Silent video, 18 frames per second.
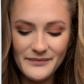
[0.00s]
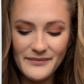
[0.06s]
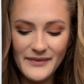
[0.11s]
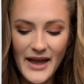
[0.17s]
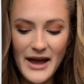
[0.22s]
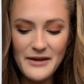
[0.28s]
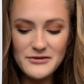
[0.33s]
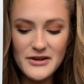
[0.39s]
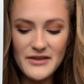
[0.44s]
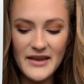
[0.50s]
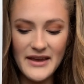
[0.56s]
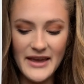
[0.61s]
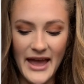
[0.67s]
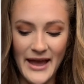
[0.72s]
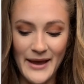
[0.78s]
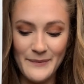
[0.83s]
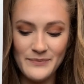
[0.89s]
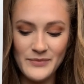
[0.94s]
After the
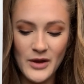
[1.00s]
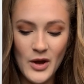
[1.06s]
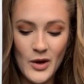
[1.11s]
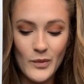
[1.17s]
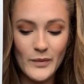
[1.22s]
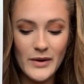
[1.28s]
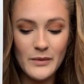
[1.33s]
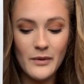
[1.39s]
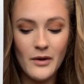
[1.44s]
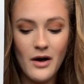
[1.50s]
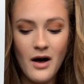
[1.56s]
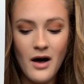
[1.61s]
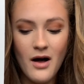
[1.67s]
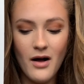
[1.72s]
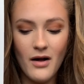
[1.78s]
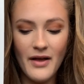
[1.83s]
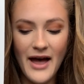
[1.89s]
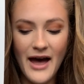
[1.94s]
game, we will
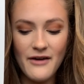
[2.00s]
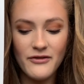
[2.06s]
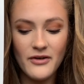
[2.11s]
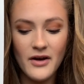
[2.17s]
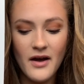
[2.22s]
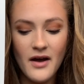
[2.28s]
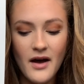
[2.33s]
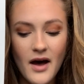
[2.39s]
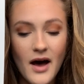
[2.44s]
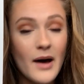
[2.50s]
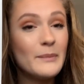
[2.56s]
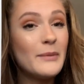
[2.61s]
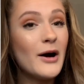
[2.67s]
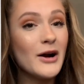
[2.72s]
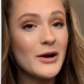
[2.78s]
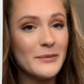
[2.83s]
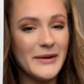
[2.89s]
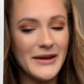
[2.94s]
all have a
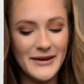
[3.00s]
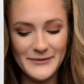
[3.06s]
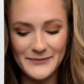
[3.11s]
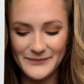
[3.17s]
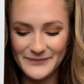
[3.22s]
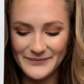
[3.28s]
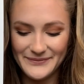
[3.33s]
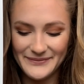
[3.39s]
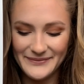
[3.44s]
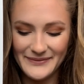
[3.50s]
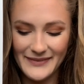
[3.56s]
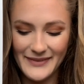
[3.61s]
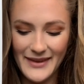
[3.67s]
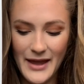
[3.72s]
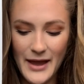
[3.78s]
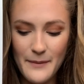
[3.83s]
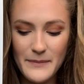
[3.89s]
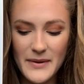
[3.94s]
barbie.
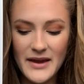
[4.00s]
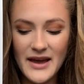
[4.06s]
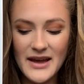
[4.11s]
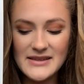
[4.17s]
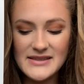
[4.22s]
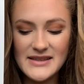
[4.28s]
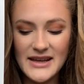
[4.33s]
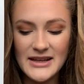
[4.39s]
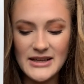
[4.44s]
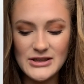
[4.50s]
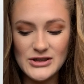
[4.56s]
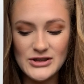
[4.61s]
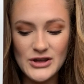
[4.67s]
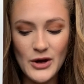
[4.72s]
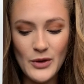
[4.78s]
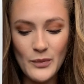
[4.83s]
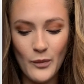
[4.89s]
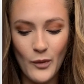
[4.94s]
Because it is
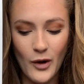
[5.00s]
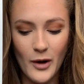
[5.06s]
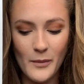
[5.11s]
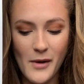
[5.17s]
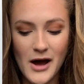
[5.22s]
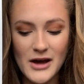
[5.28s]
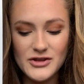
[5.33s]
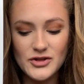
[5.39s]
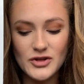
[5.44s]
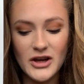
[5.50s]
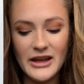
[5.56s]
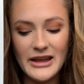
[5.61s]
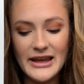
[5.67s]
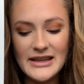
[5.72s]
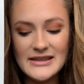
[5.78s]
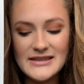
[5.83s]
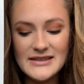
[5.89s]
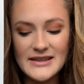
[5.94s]
so warm,
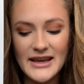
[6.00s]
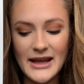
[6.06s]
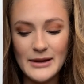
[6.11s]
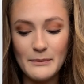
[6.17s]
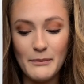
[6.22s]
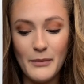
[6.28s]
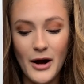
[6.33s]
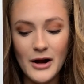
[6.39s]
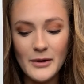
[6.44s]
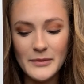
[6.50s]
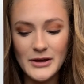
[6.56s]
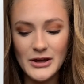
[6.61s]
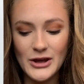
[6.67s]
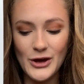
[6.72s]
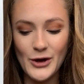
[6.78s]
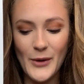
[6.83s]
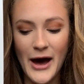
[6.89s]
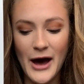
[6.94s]
Australians can
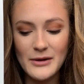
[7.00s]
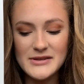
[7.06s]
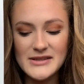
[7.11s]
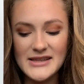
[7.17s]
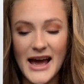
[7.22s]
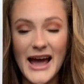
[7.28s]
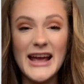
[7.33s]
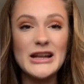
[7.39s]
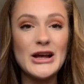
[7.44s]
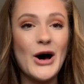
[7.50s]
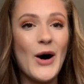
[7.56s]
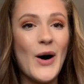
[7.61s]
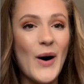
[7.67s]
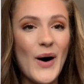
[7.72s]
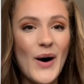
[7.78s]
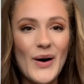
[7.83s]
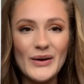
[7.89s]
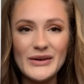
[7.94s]
barbecue outside
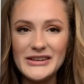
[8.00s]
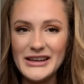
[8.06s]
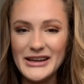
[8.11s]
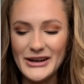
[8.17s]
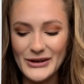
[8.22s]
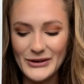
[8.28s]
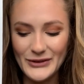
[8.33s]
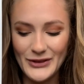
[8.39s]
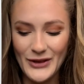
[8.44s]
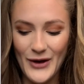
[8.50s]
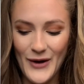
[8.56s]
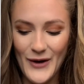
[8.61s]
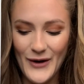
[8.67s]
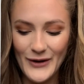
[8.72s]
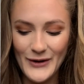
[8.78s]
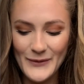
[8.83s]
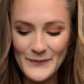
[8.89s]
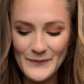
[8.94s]
all year
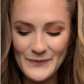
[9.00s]
long.